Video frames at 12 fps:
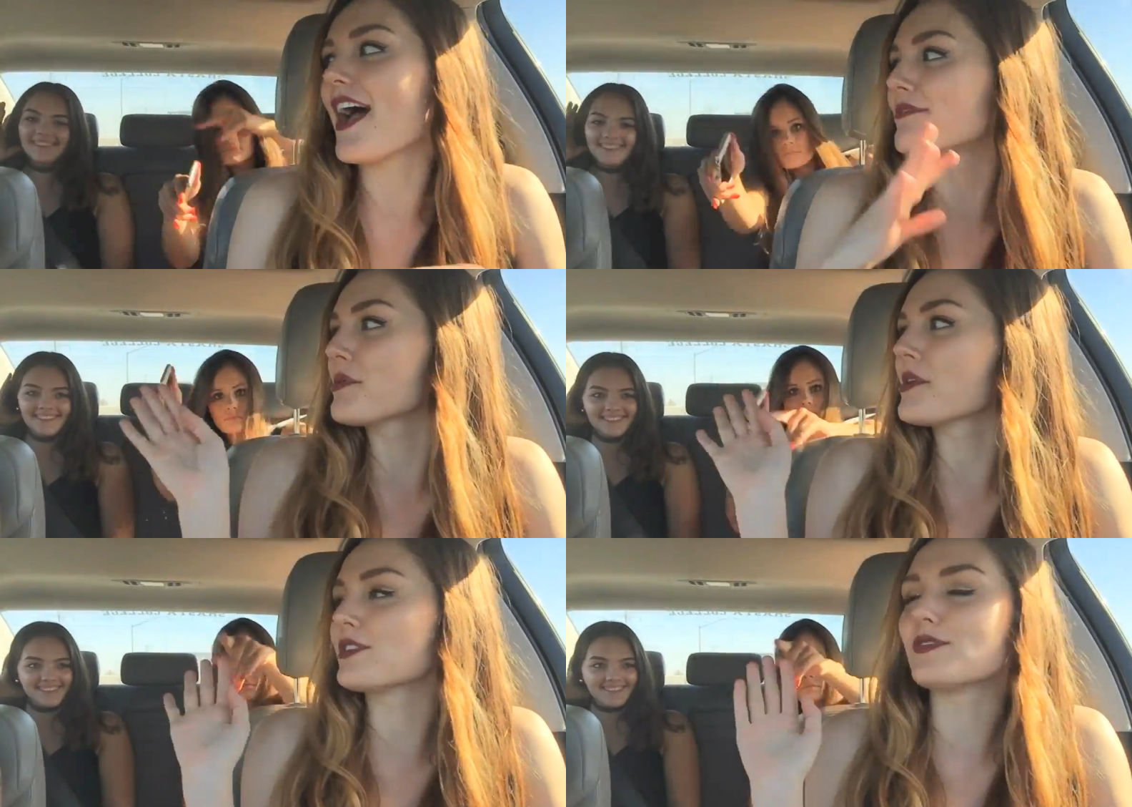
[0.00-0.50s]

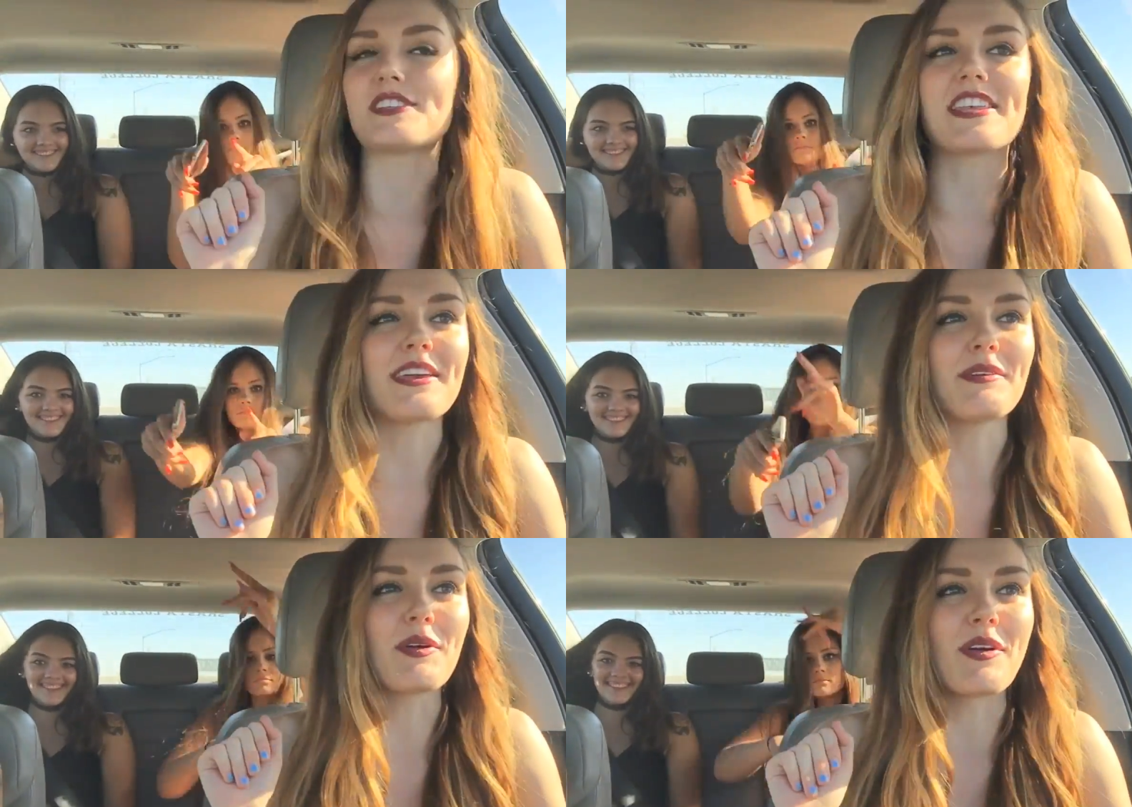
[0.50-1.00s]
Speaker 1: everyone who
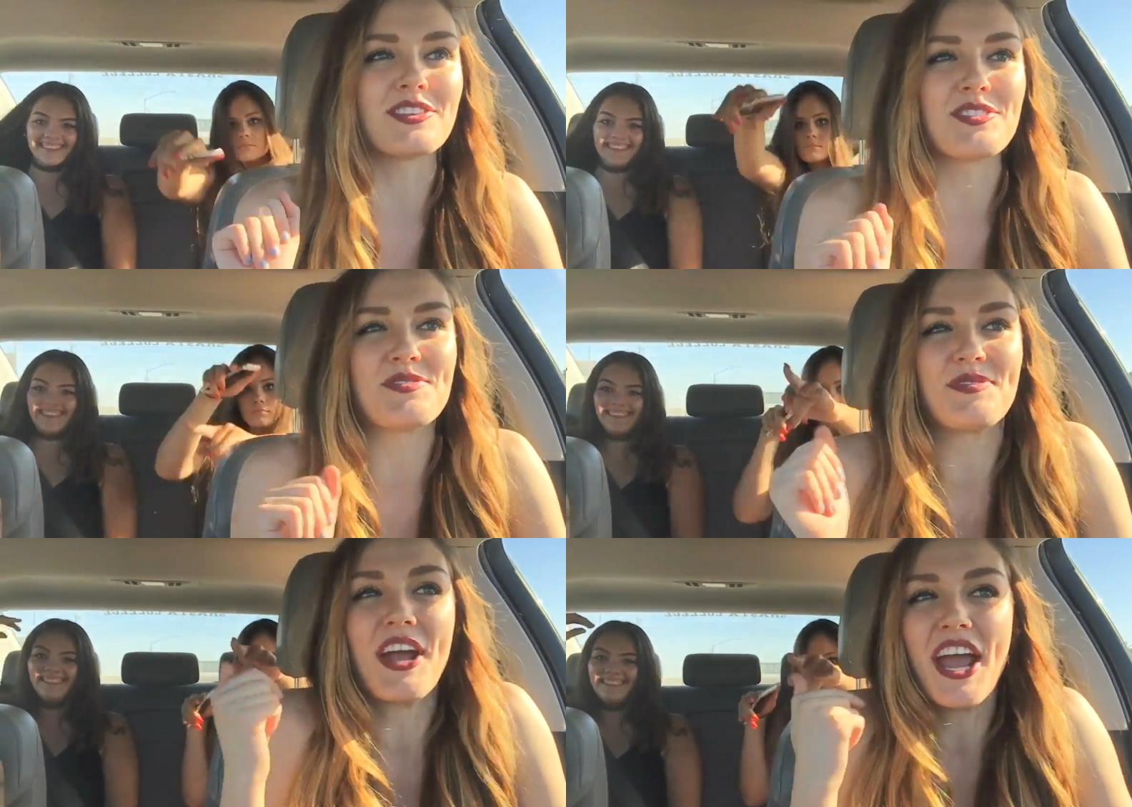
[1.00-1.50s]
said they were going
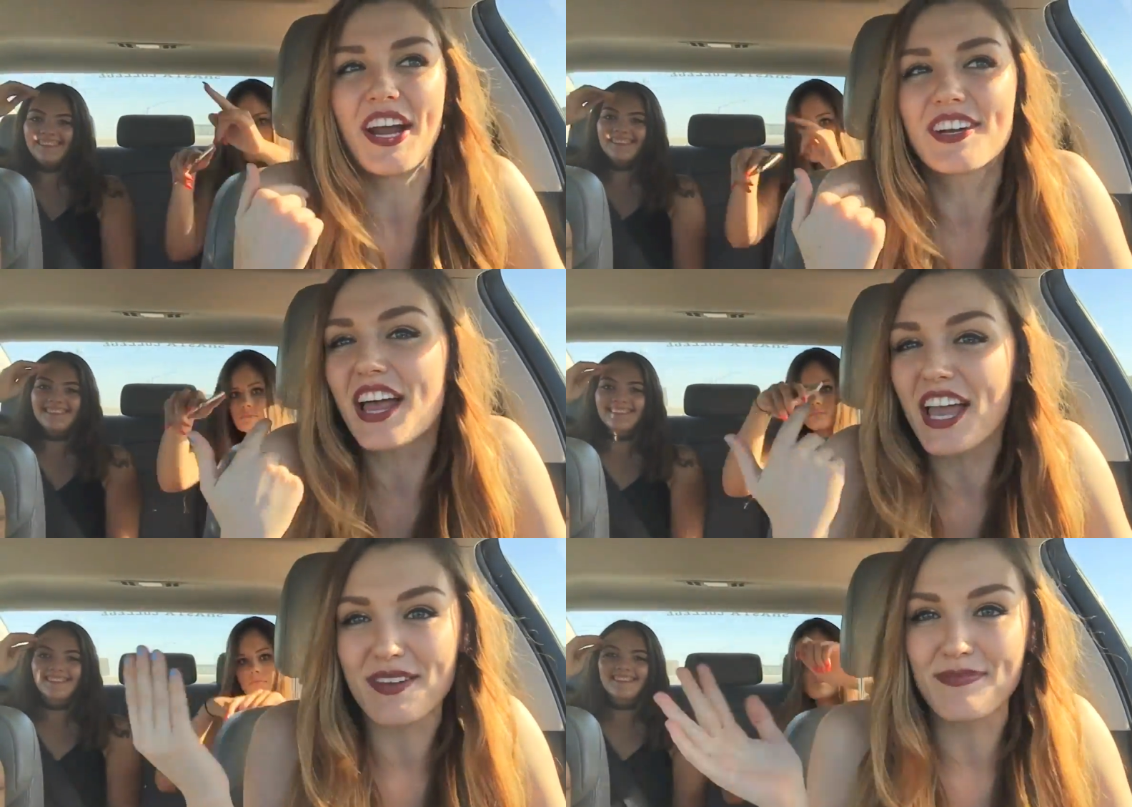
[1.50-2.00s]
to do their hair
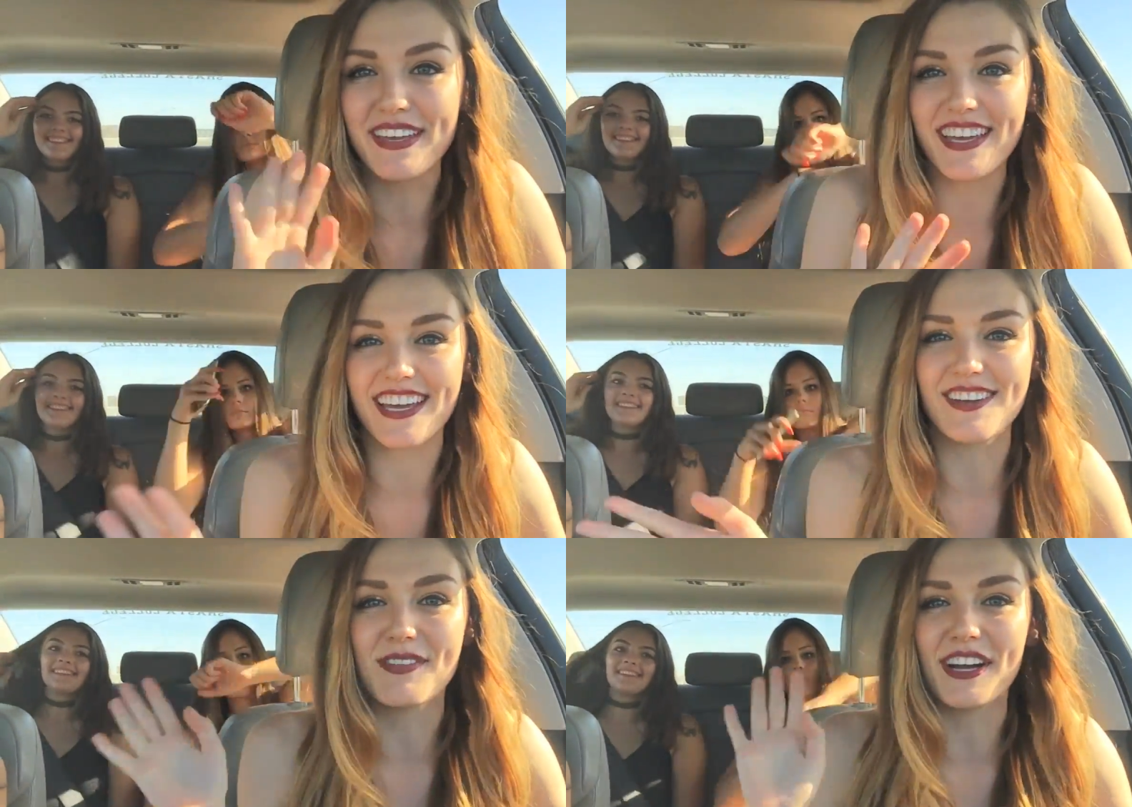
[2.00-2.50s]
like me
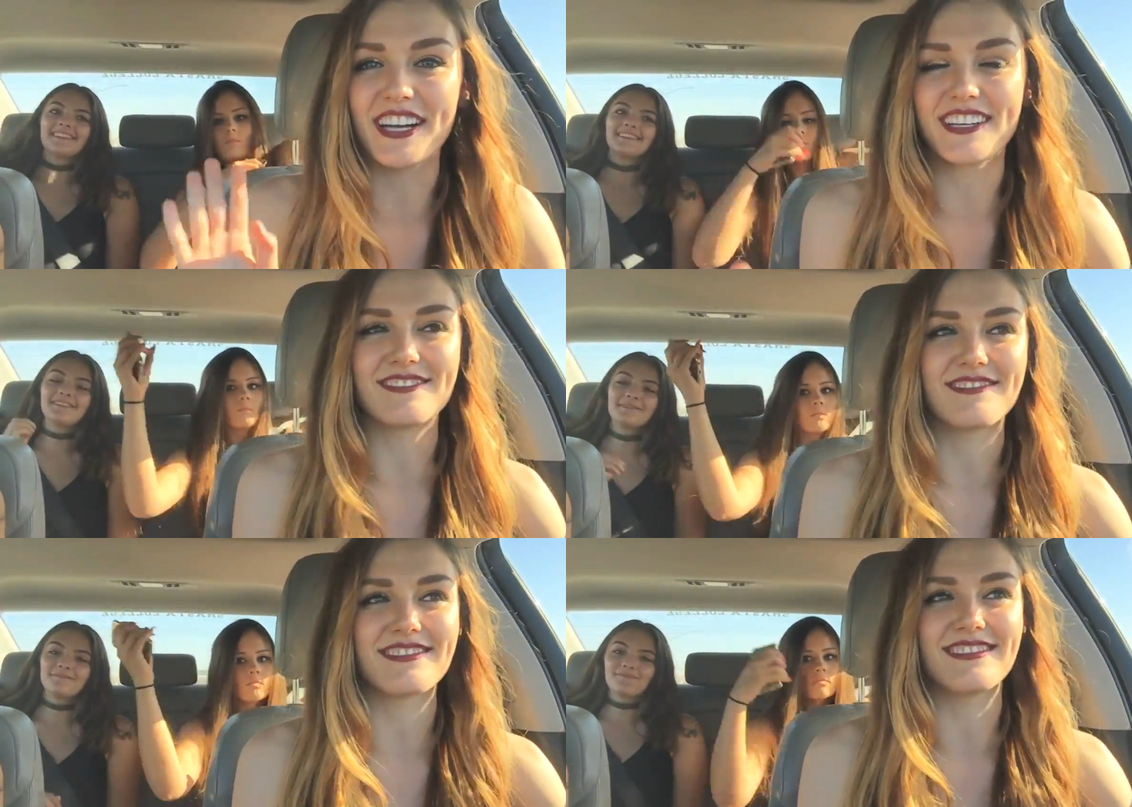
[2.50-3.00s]
and
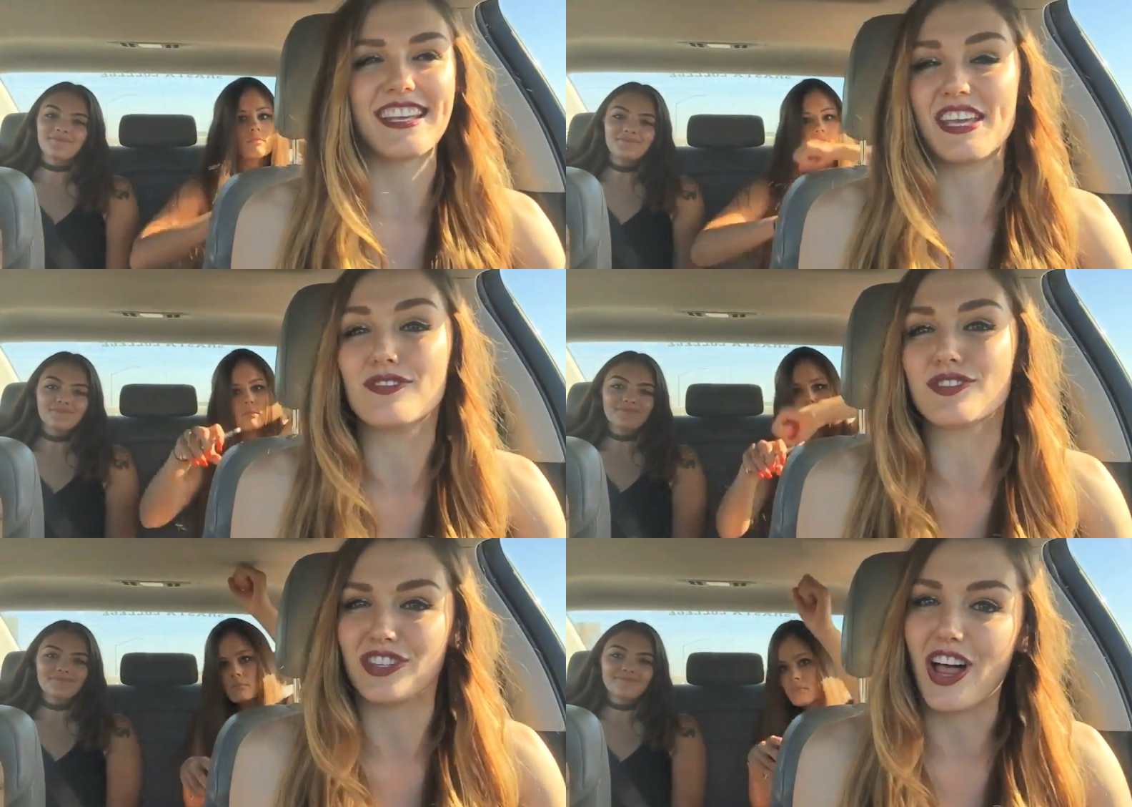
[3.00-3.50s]
wear heels